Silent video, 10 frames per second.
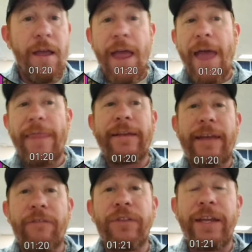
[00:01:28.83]
And then
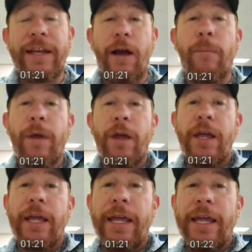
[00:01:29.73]
definitely can help
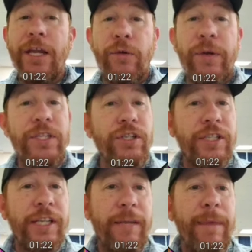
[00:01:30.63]
increase your
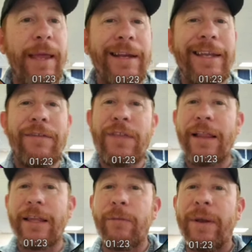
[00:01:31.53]
team and give you that
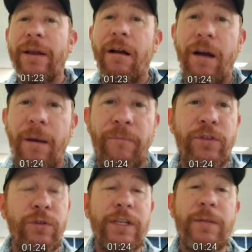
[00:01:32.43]
little bit of oomph
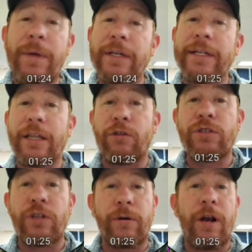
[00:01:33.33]
you need to be able to get through
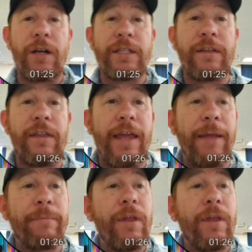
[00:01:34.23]
certain content of the game.